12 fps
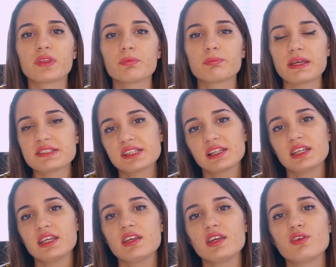
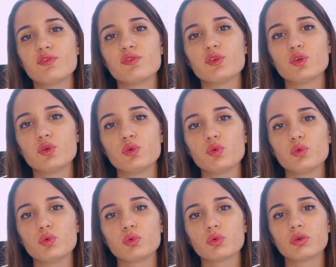basically, if
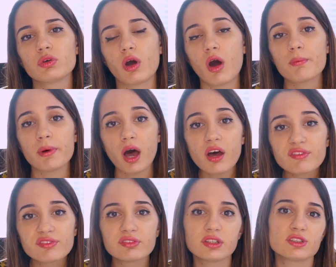you go
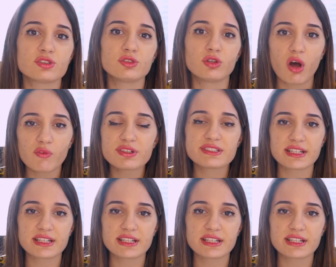above the turnover,